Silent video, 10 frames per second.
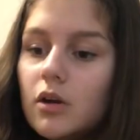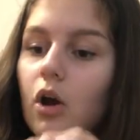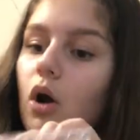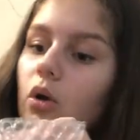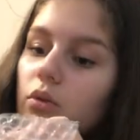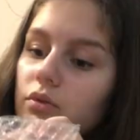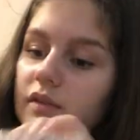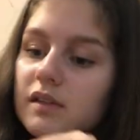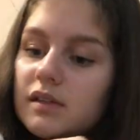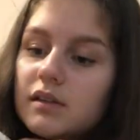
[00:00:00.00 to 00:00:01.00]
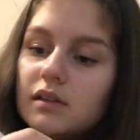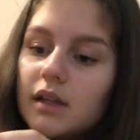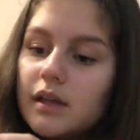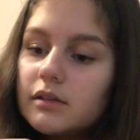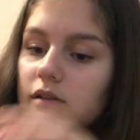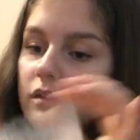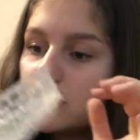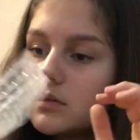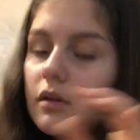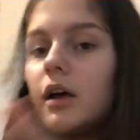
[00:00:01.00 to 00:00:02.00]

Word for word: Oh, this is the lens.